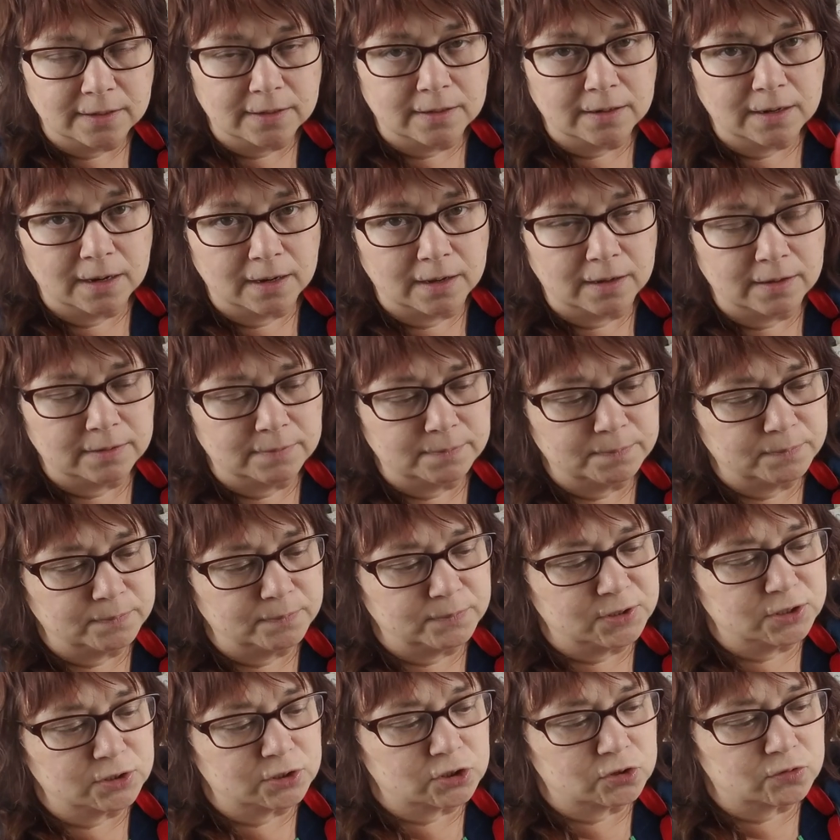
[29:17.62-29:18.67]
uh,
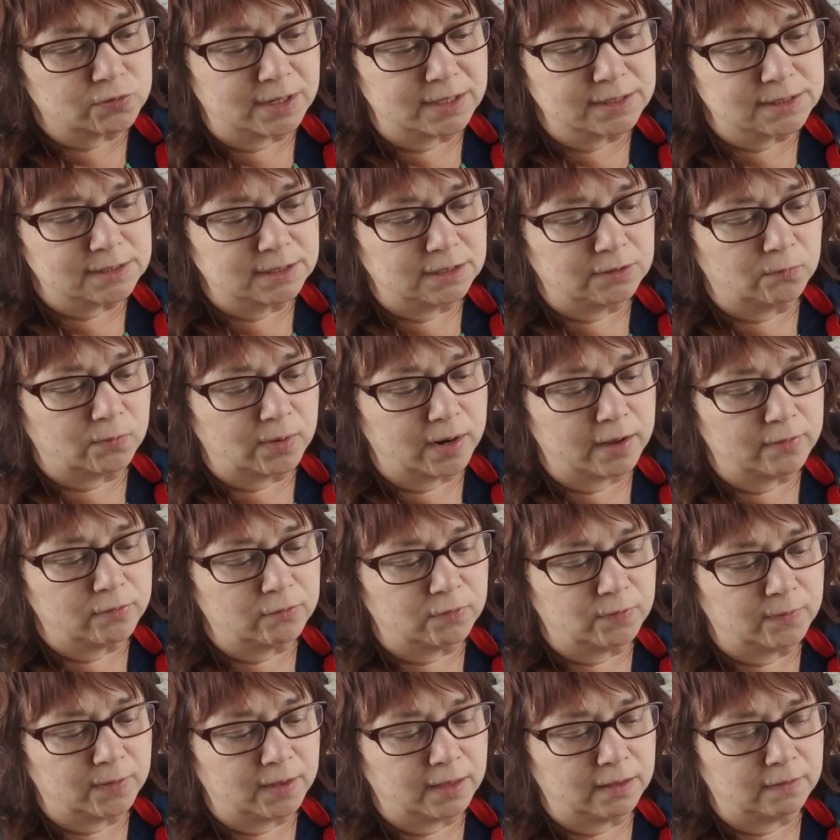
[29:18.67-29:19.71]
distressing rather
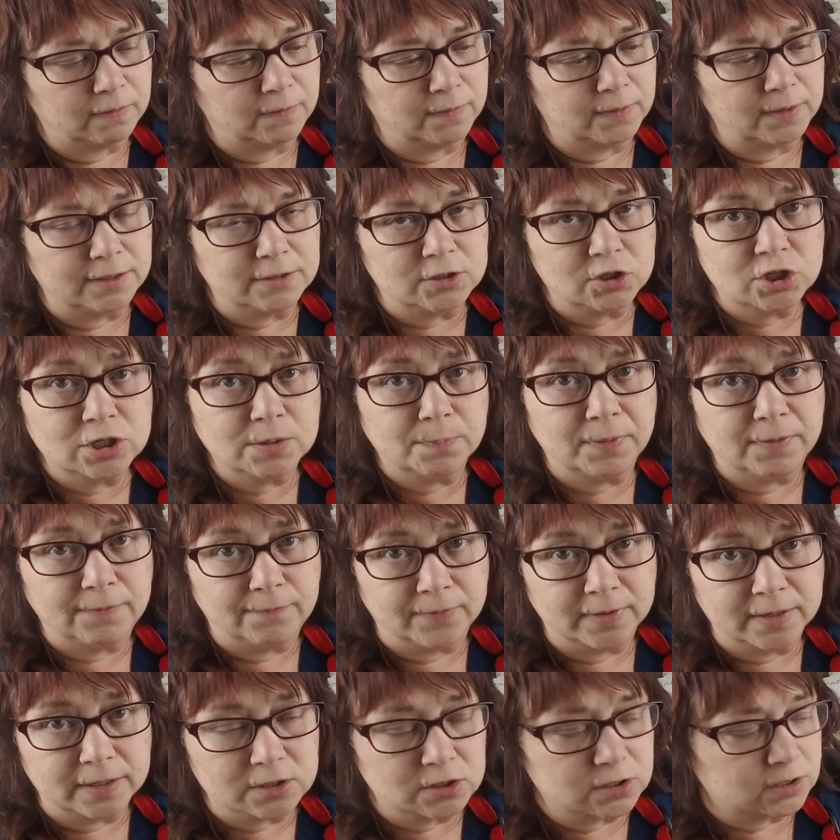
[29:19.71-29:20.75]
than the chippy
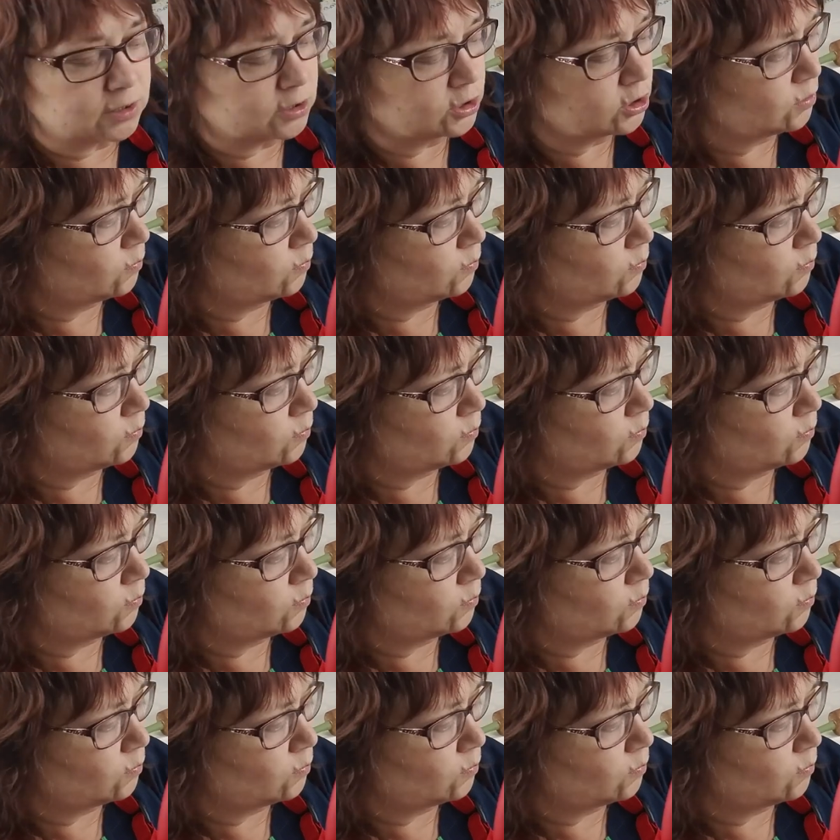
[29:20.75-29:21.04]
finish that you